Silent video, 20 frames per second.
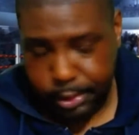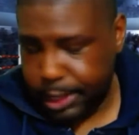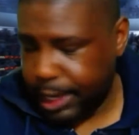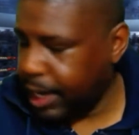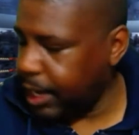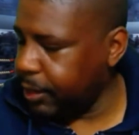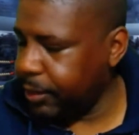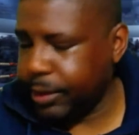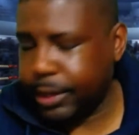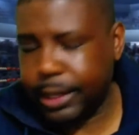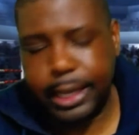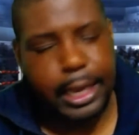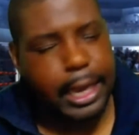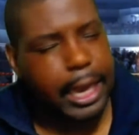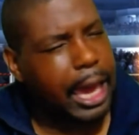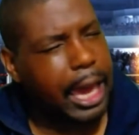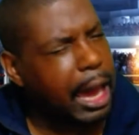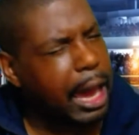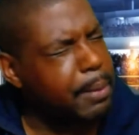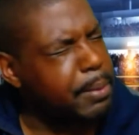I don't care
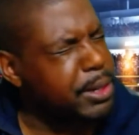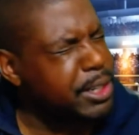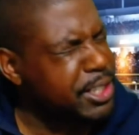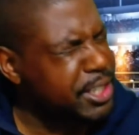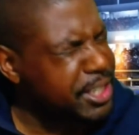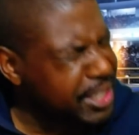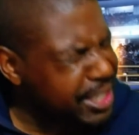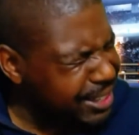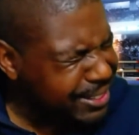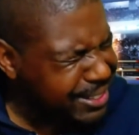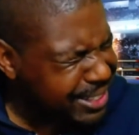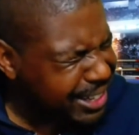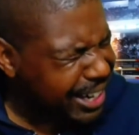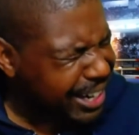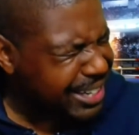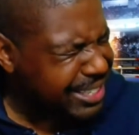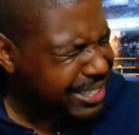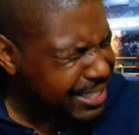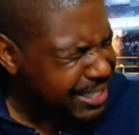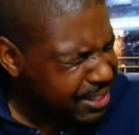how much skill
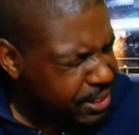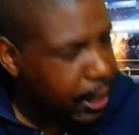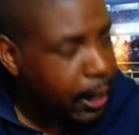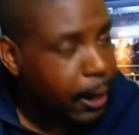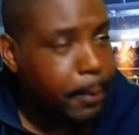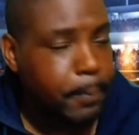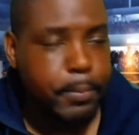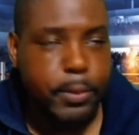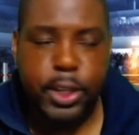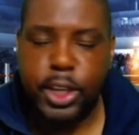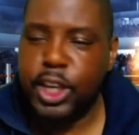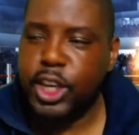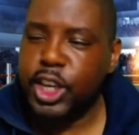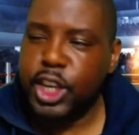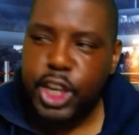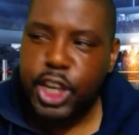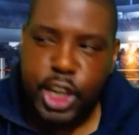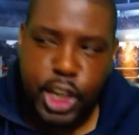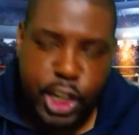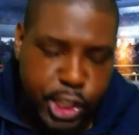Tyson's got.
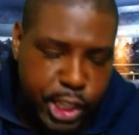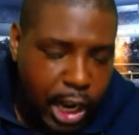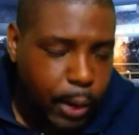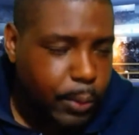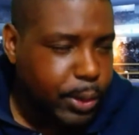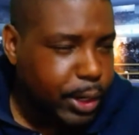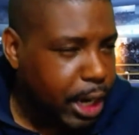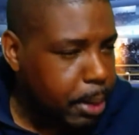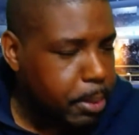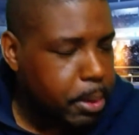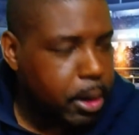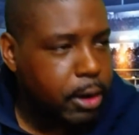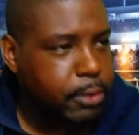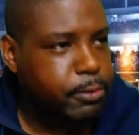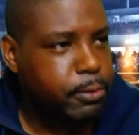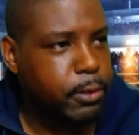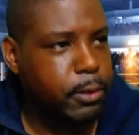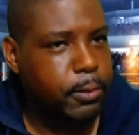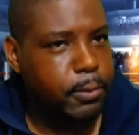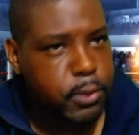You don't come
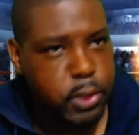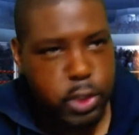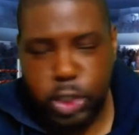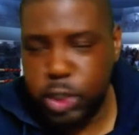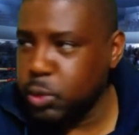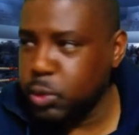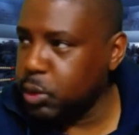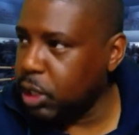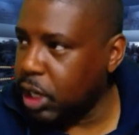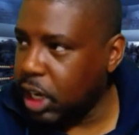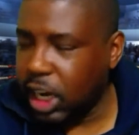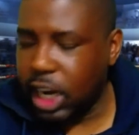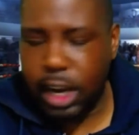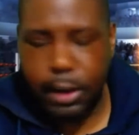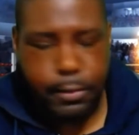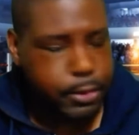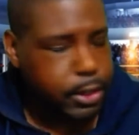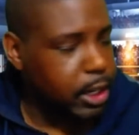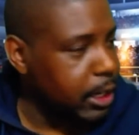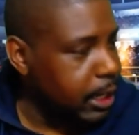off a
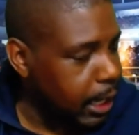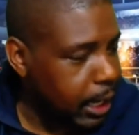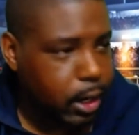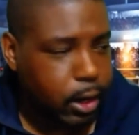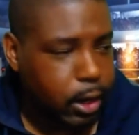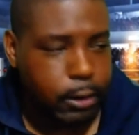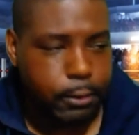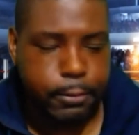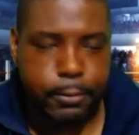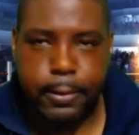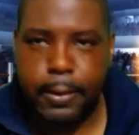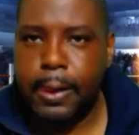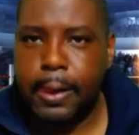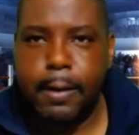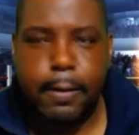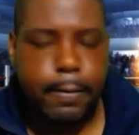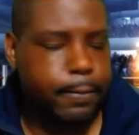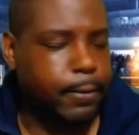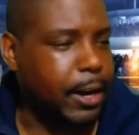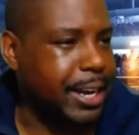2.5-year layoff,
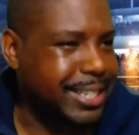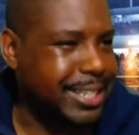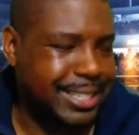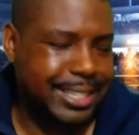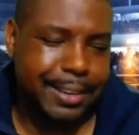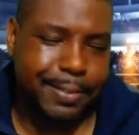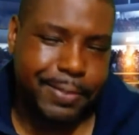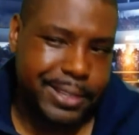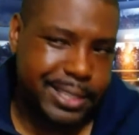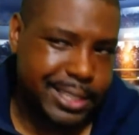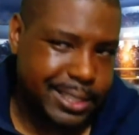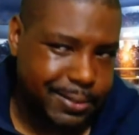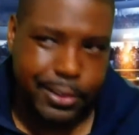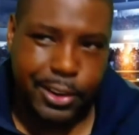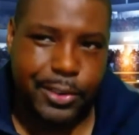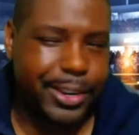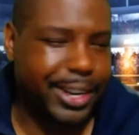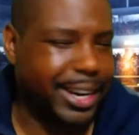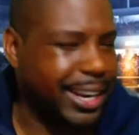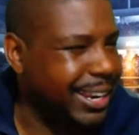fight Sefer
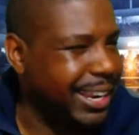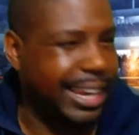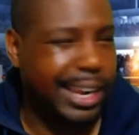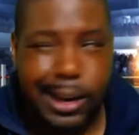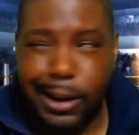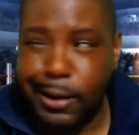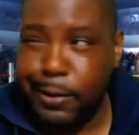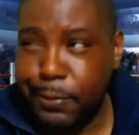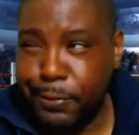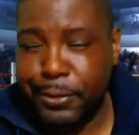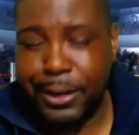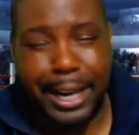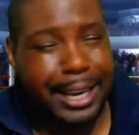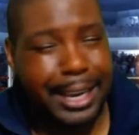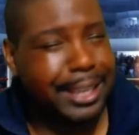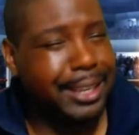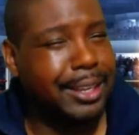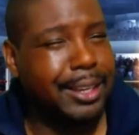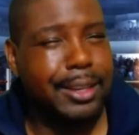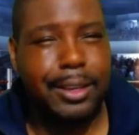Seferi, and then go and
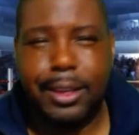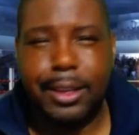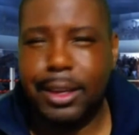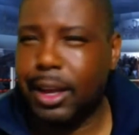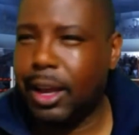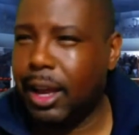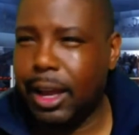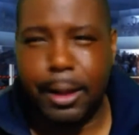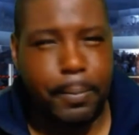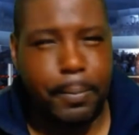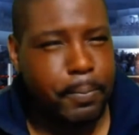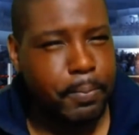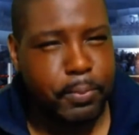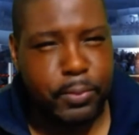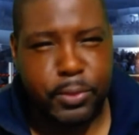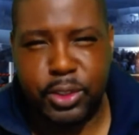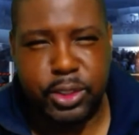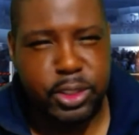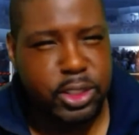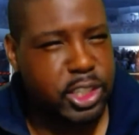fight
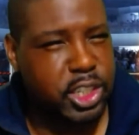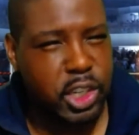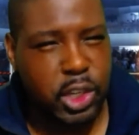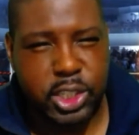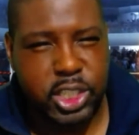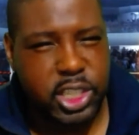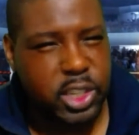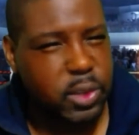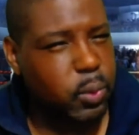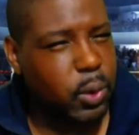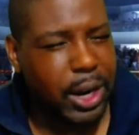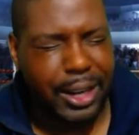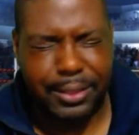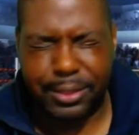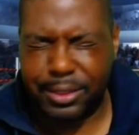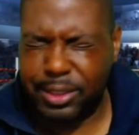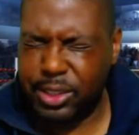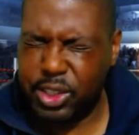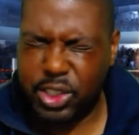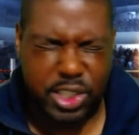Deontay Wilder. You
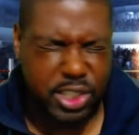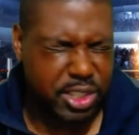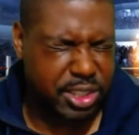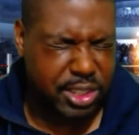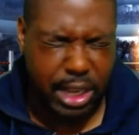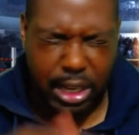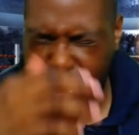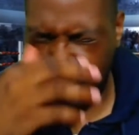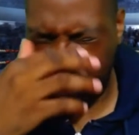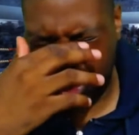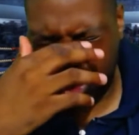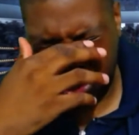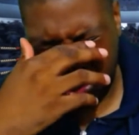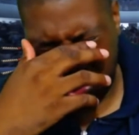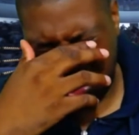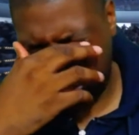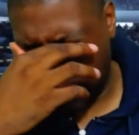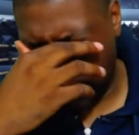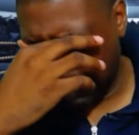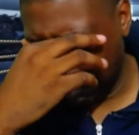just
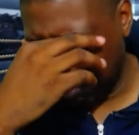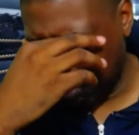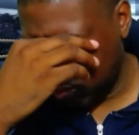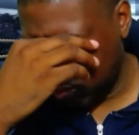don't